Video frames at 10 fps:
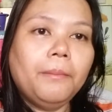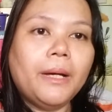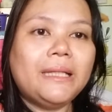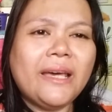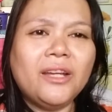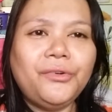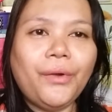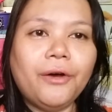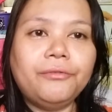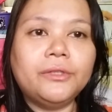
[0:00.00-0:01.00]
but I
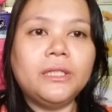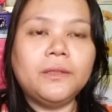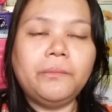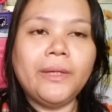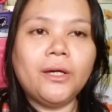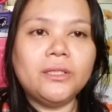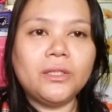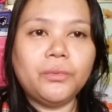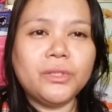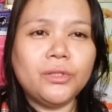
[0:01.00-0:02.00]
unraveled it because
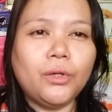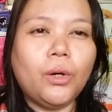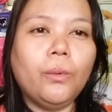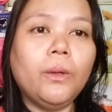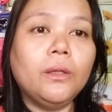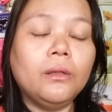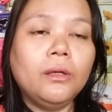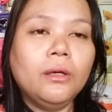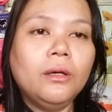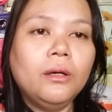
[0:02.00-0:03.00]
it wasn't going
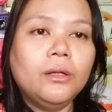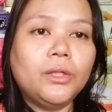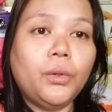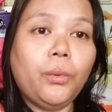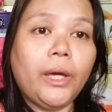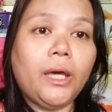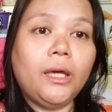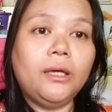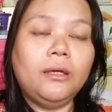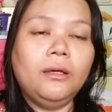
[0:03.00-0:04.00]
the
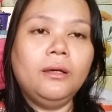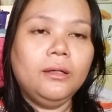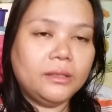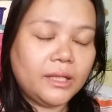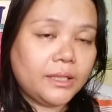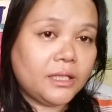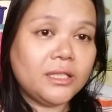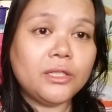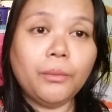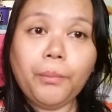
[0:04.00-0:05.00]
way that
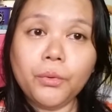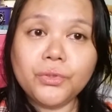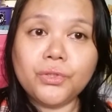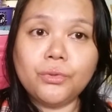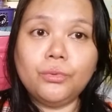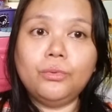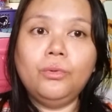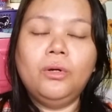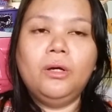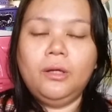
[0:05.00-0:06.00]
it is supposed
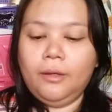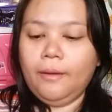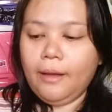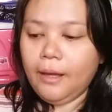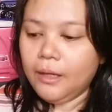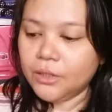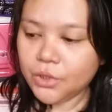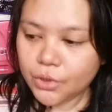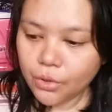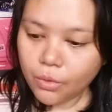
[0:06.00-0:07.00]
to.
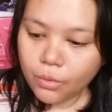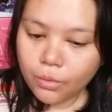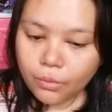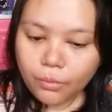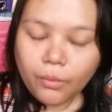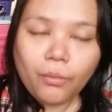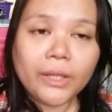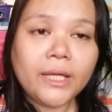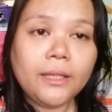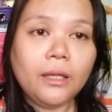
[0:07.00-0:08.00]
So
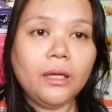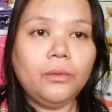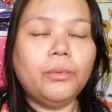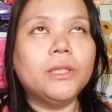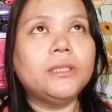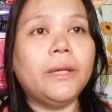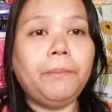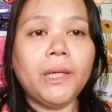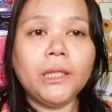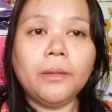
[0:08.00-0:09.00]
what I did was I
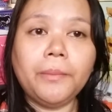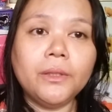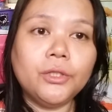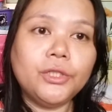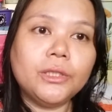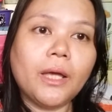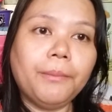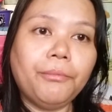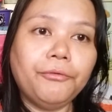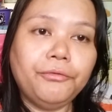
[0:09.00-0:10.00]
picked up another
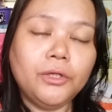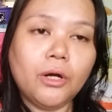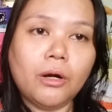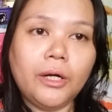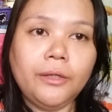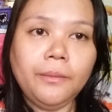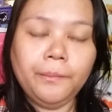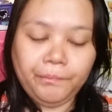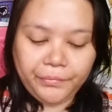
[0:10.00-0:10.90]
type of yarn,